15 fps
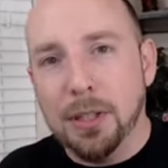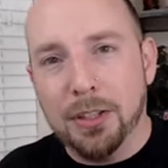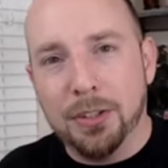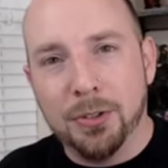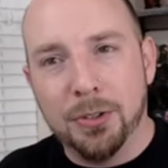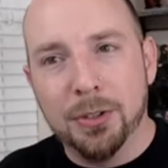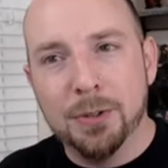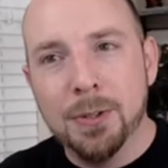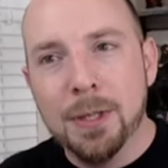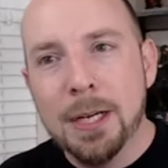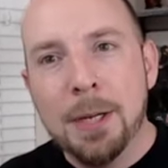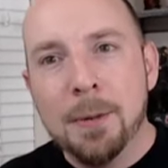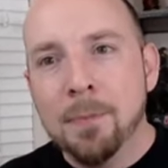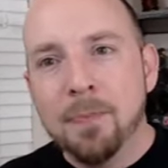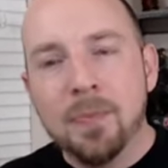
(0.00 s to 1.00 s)
through
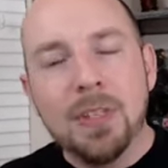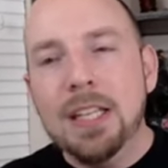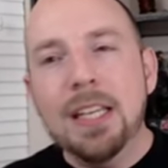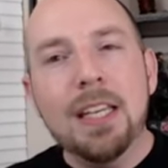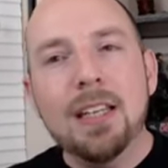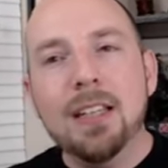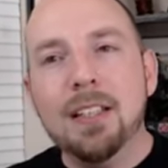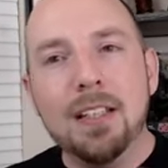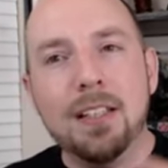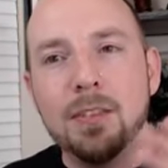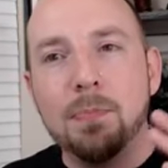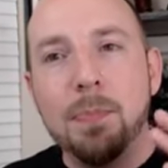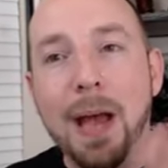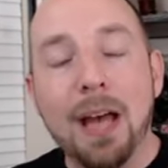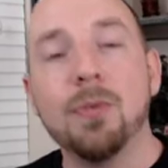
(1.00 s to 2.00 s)
he it's
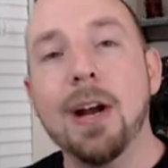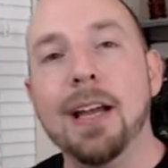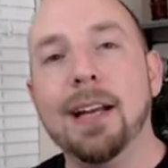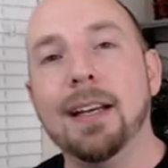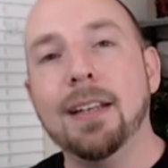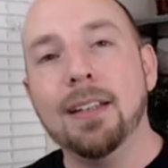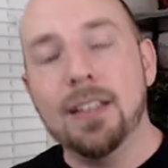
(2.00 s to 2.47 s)
bad writing.